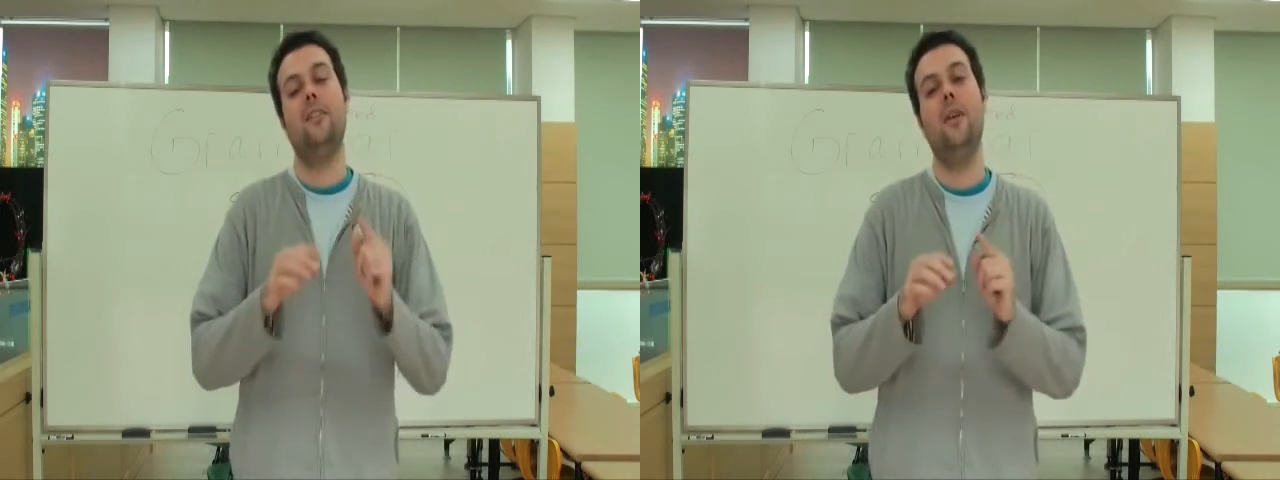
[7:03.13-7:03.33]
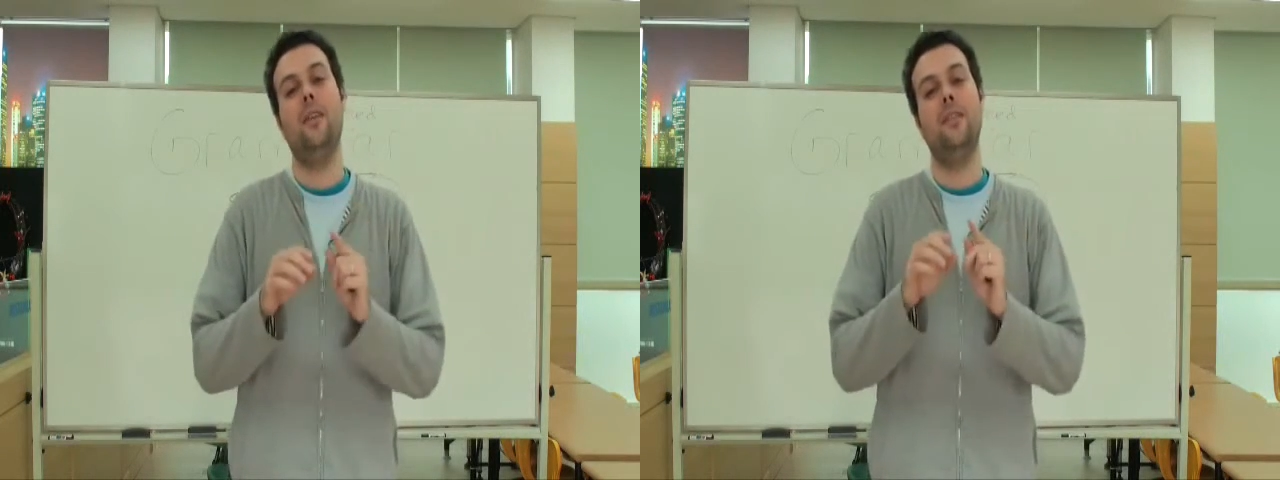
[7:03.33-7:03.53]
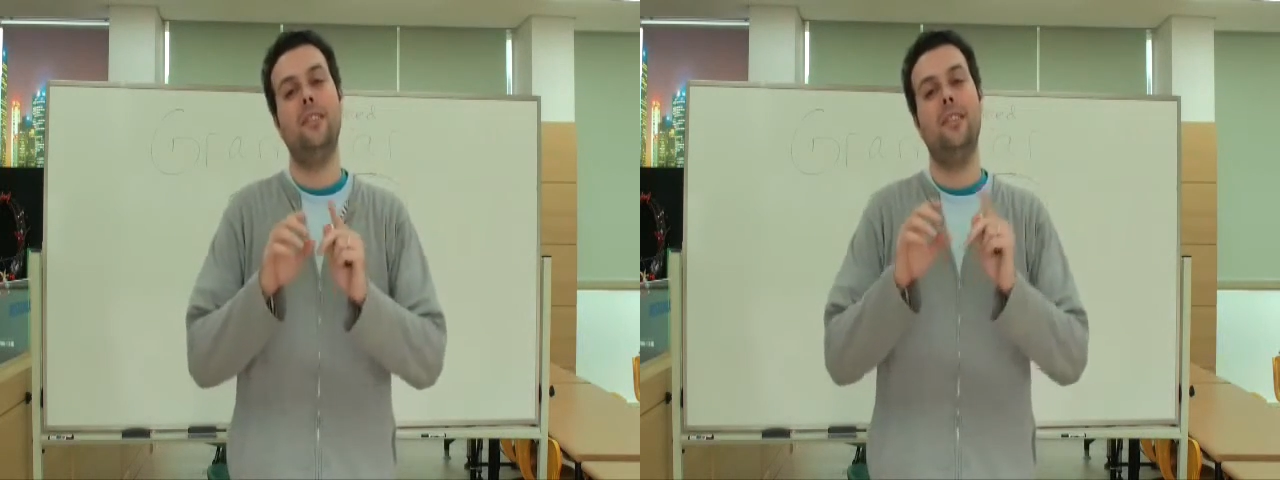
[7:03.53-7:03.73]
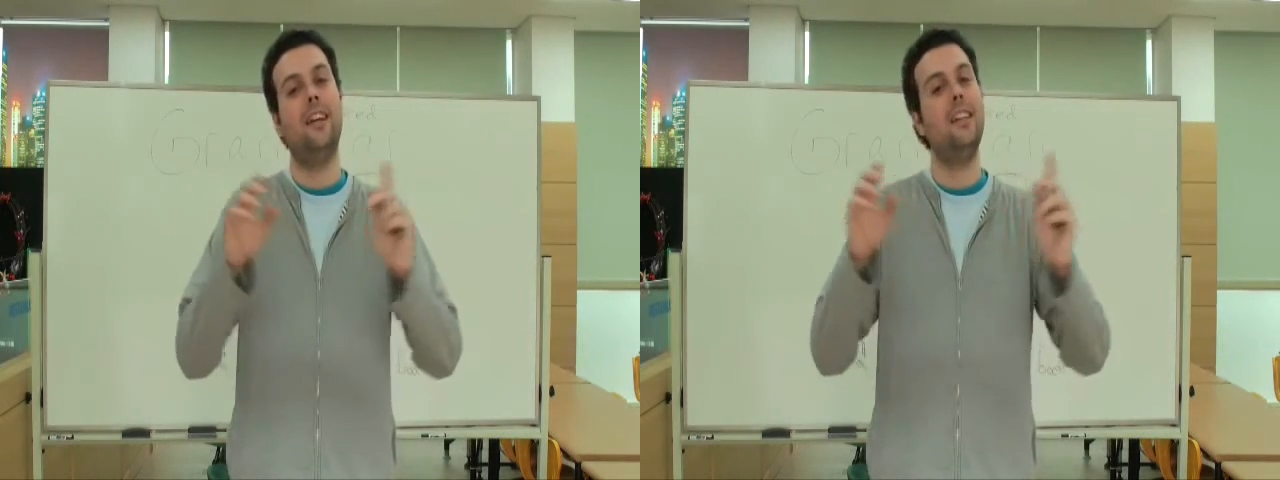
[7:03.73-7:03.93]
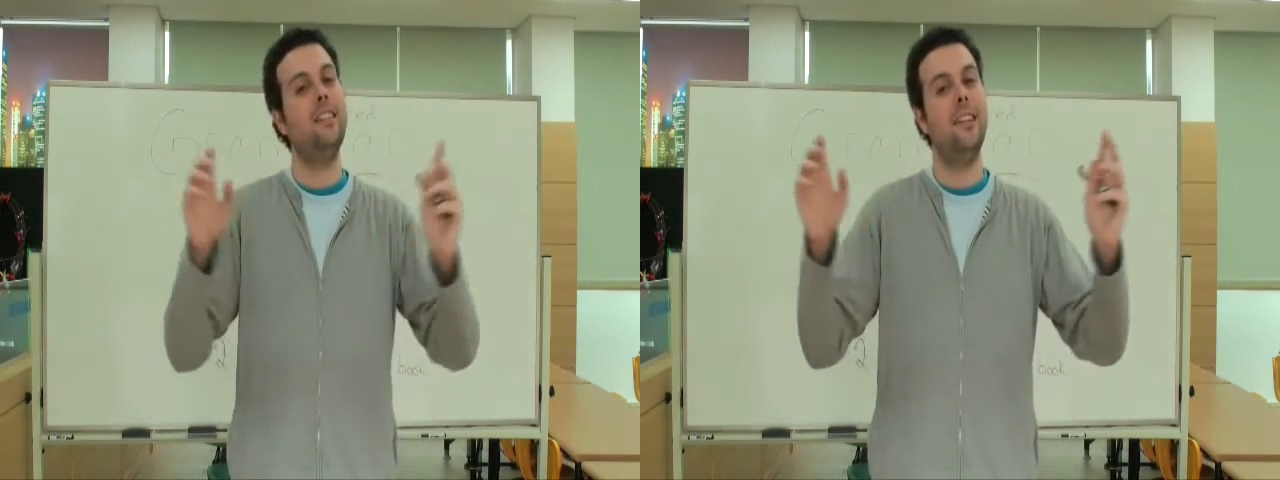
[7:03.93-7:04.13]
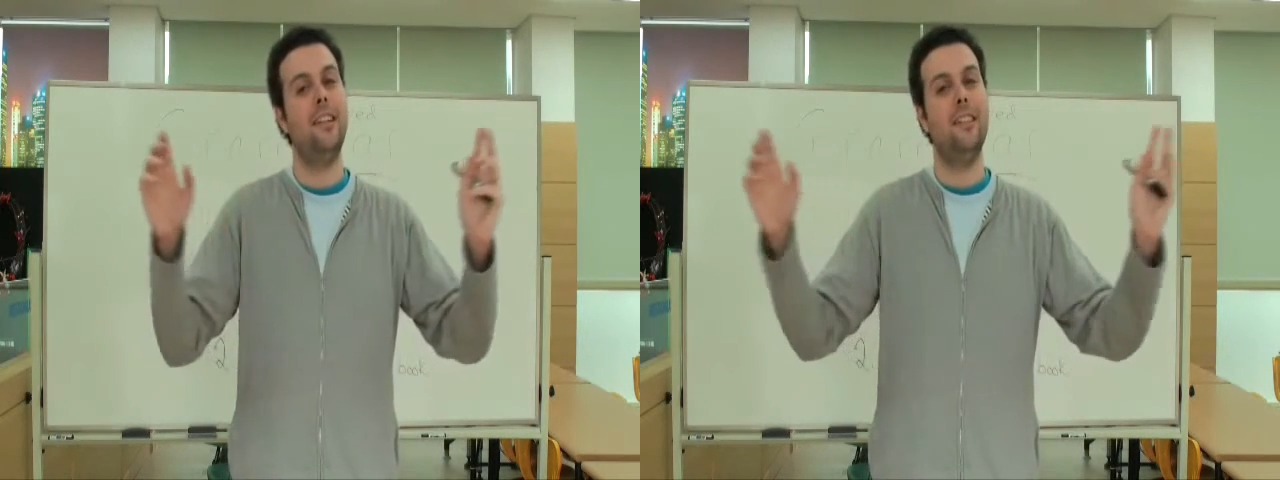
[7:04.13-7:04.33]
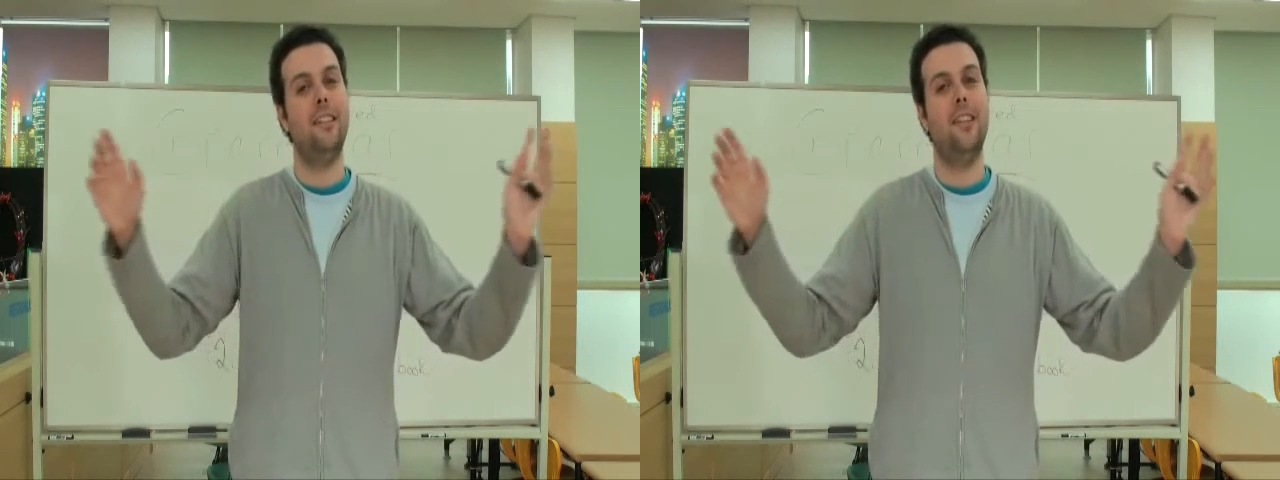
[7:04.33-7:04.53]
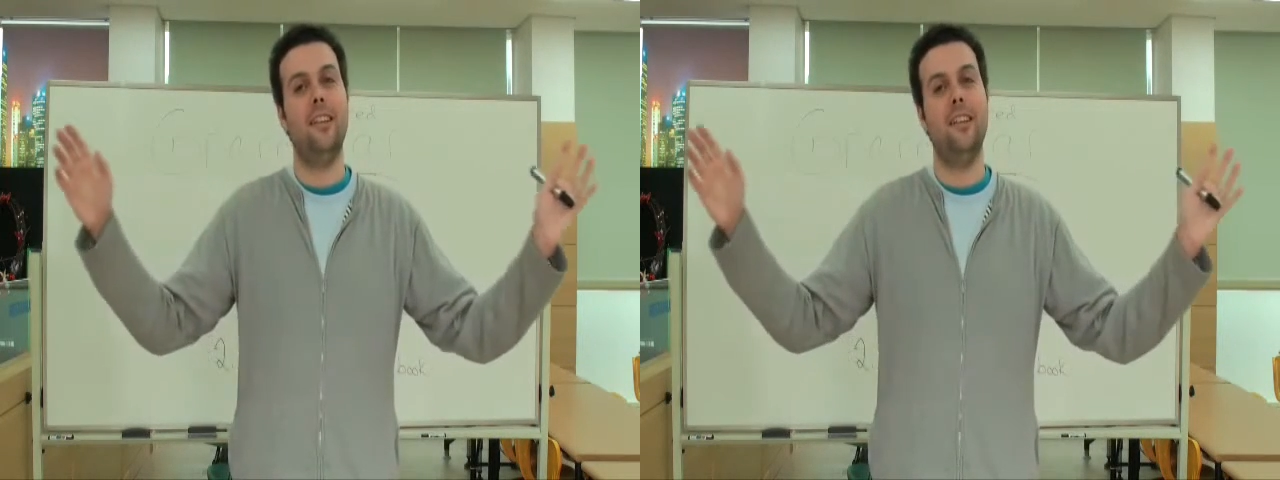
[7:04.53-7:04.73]
You have to
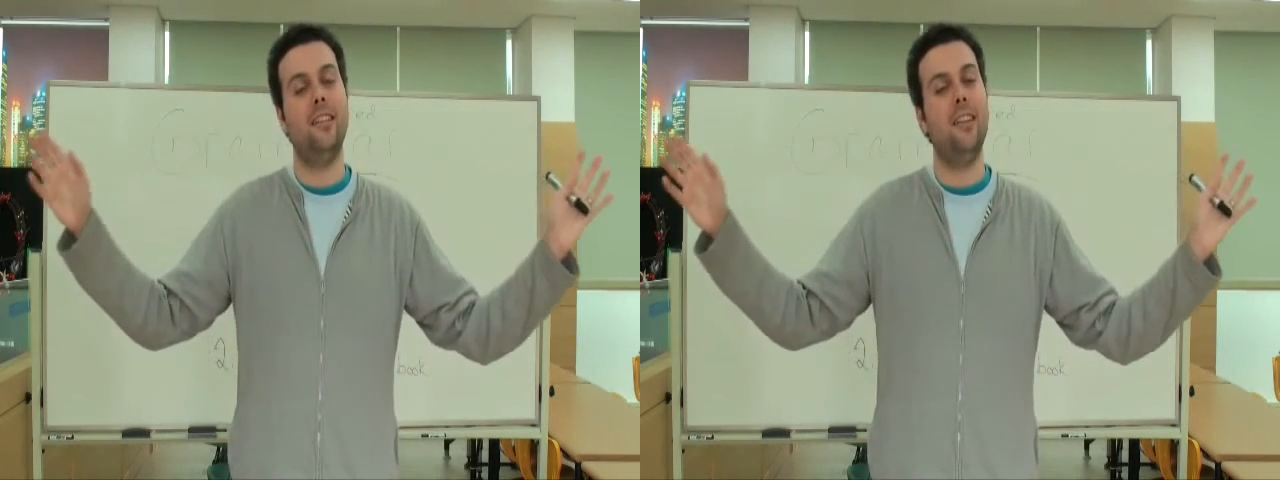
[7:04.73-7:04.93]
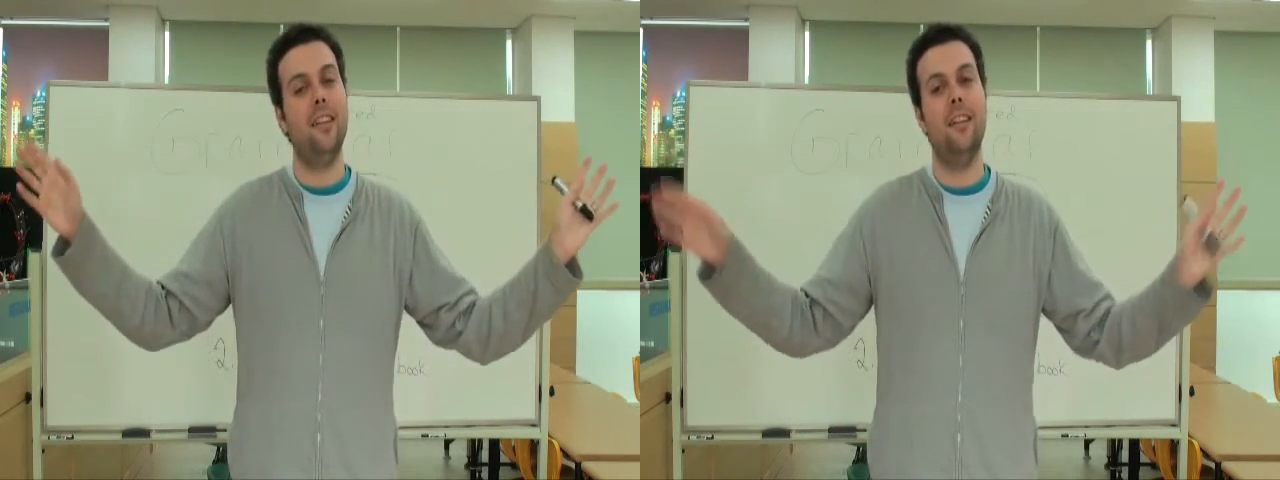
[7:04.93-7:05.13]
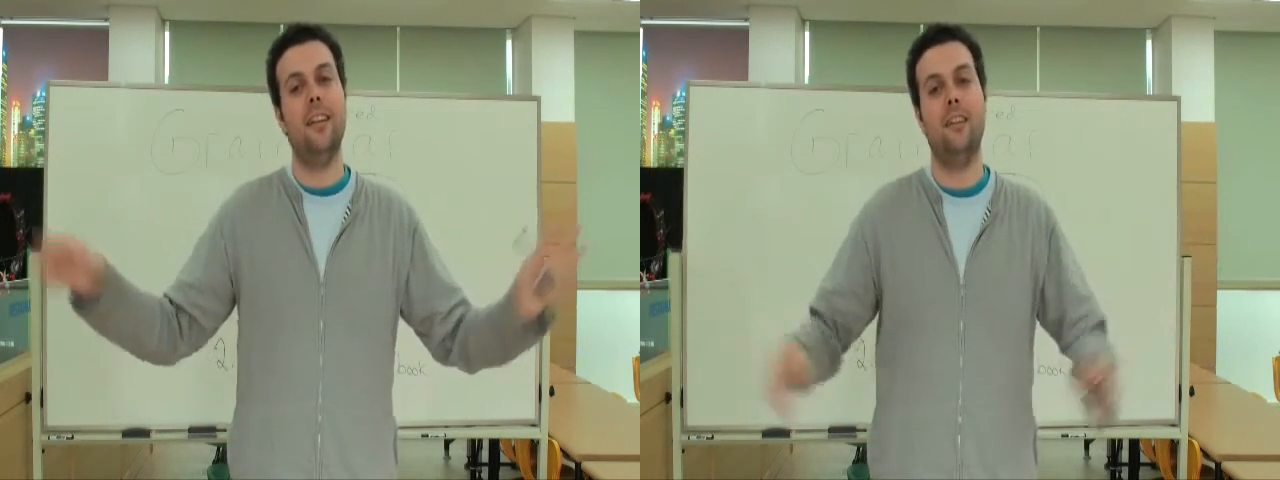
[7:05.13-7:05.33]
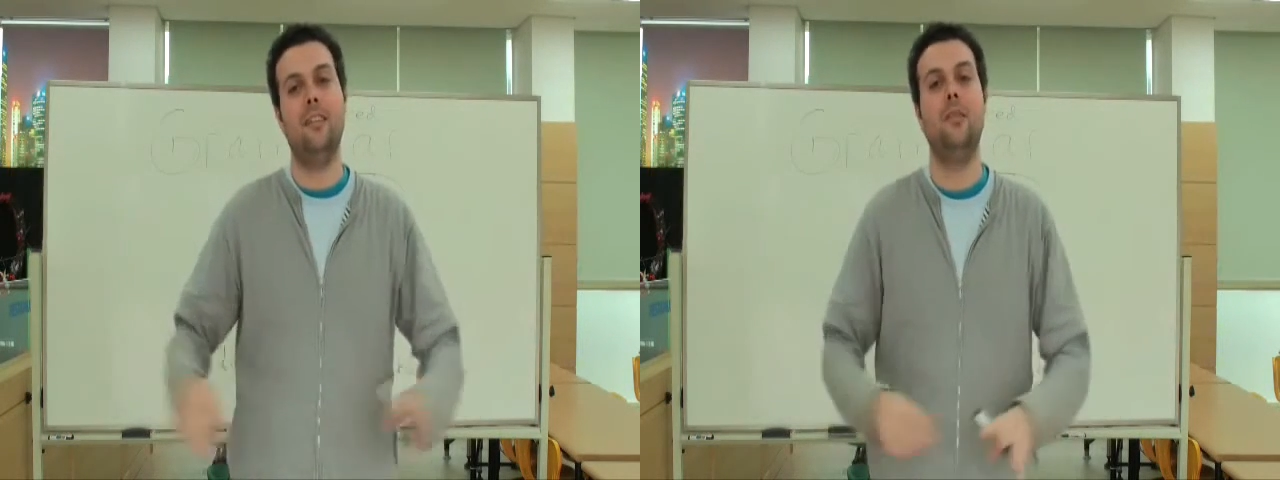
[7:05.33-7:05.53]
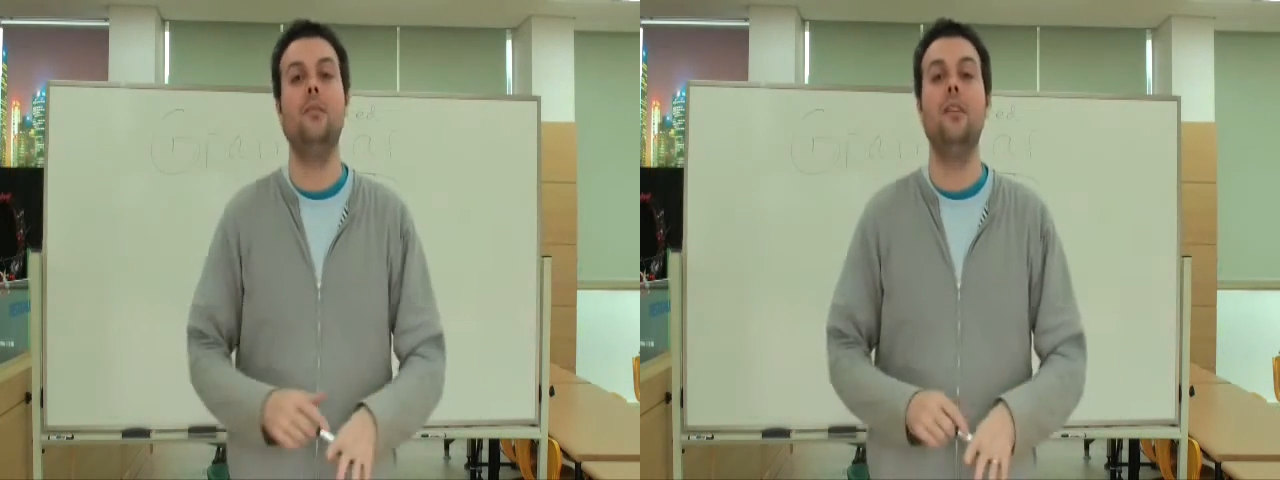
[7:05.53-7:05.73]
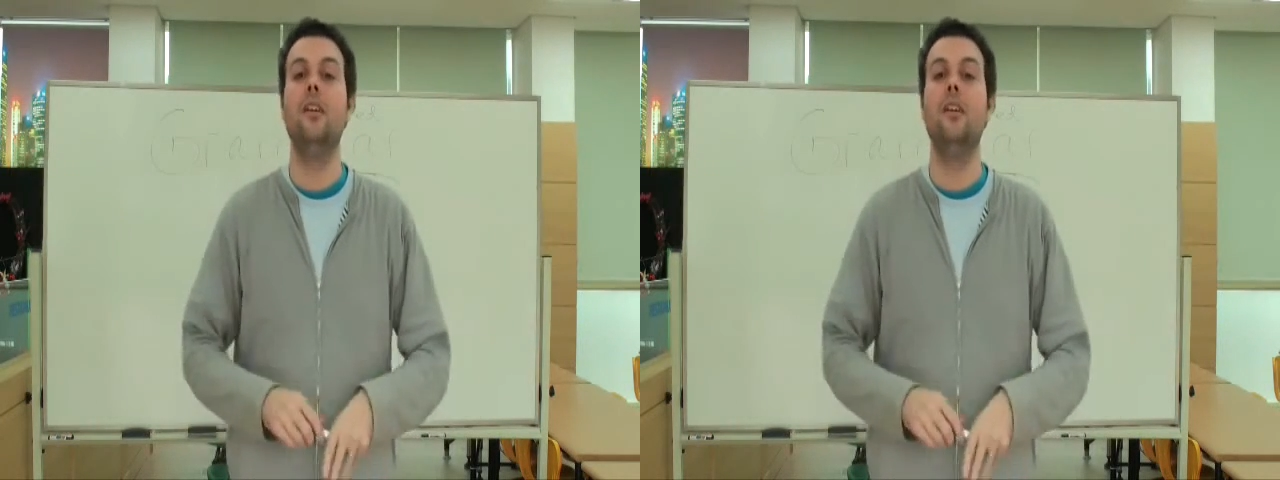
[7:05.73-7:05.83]
study a lot to